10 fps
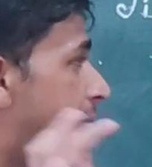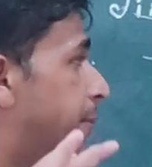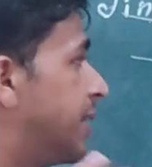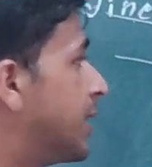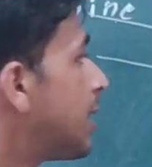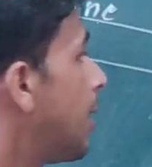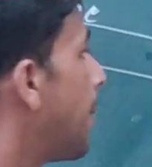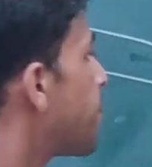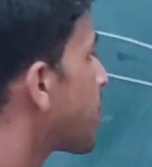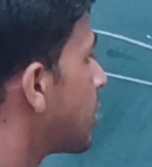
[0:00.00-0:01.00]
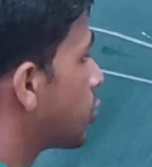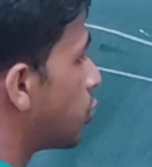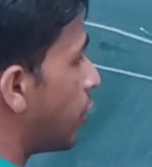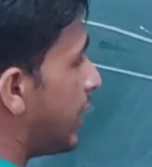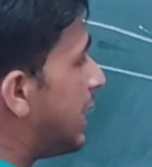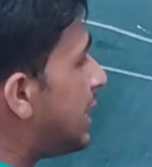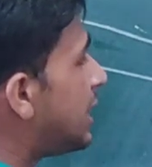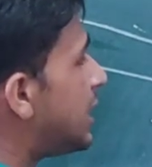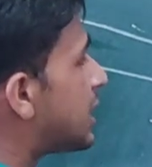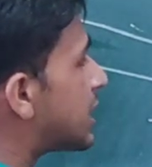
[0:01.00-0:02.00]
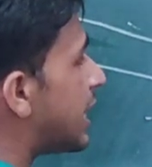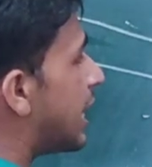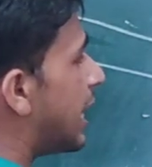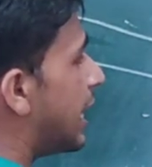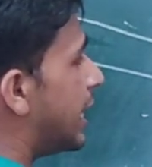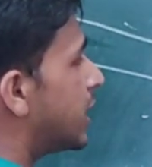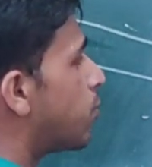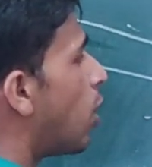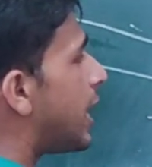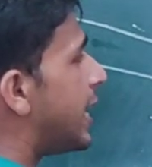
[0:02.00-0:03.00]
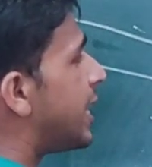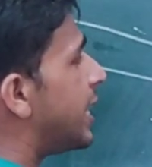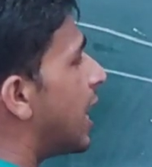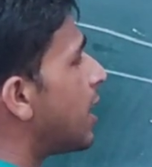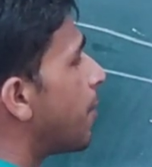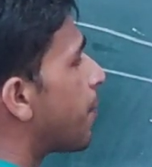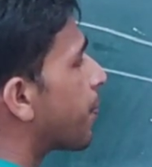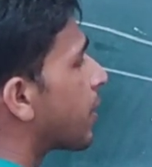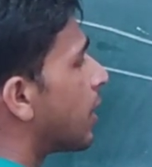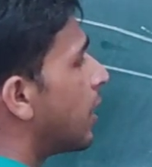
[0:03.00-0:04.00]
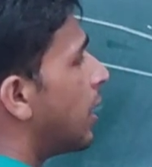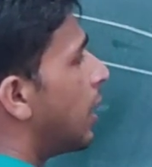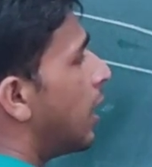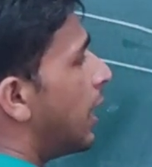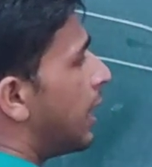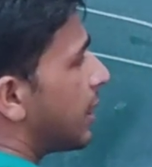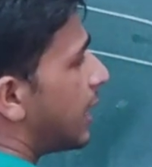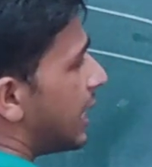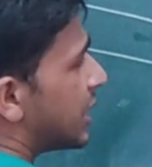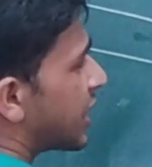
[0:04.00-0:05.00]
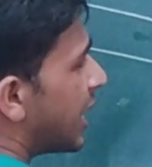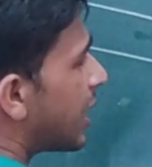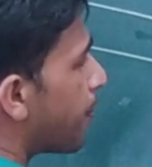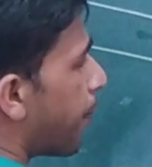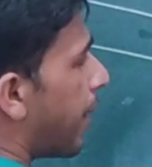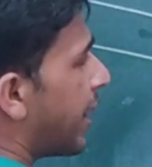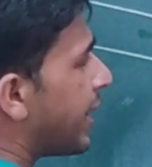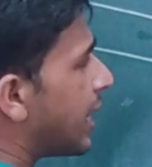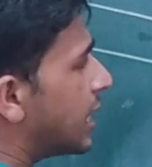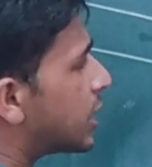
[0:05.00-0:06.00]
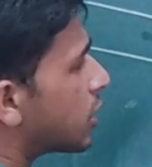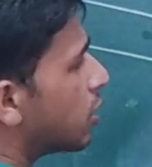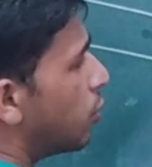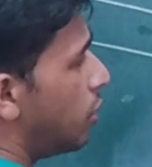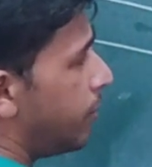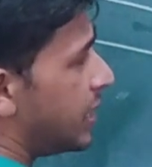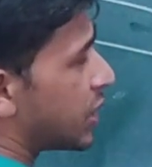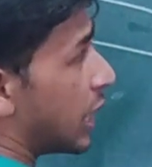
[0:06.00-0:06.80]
parameter. So in this small area, the scattered particles will be